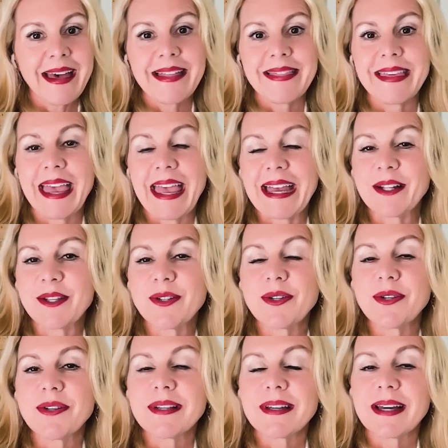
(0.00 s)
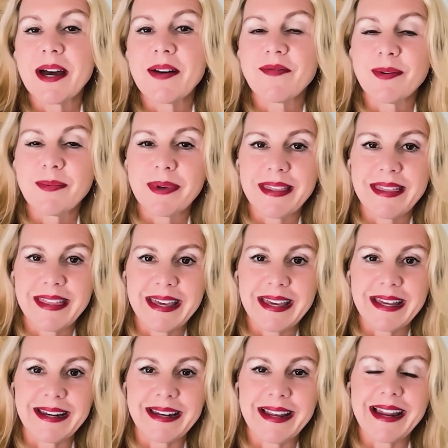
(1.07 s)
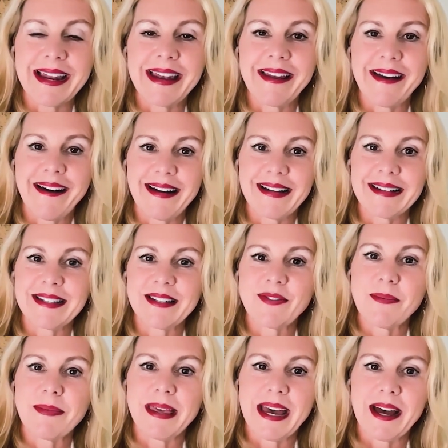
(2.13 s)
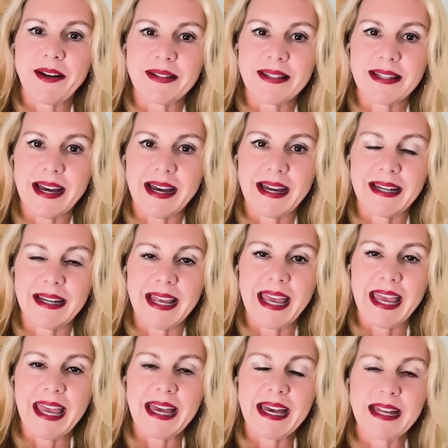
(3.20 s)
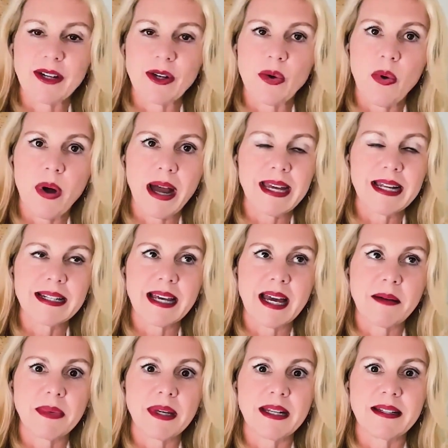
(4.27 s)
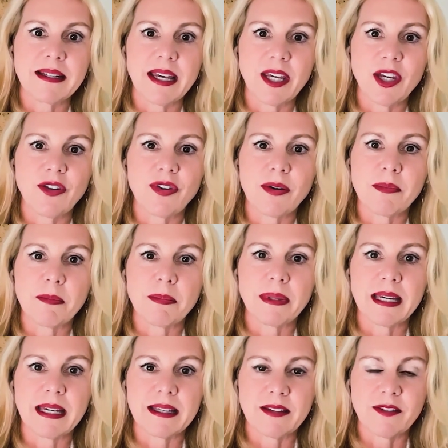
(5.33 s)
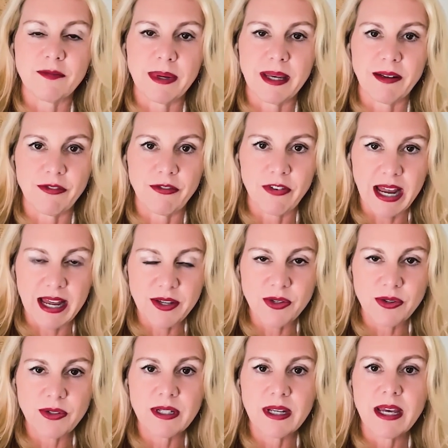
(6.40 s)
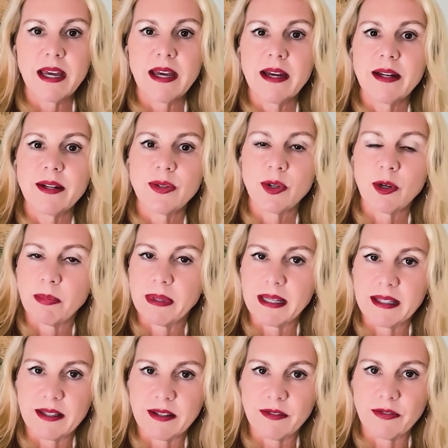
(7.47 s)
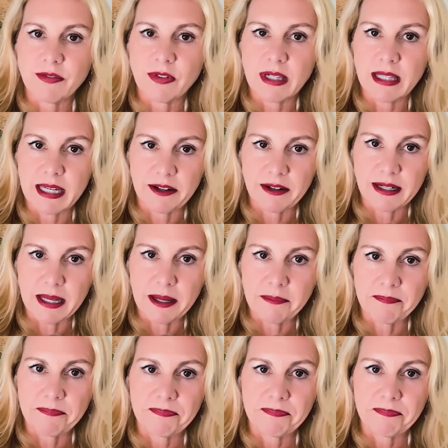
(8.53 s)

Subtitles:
The answers come from within, not from the outside. And quiet time can take you from a place of being frazzled to a place of clarity.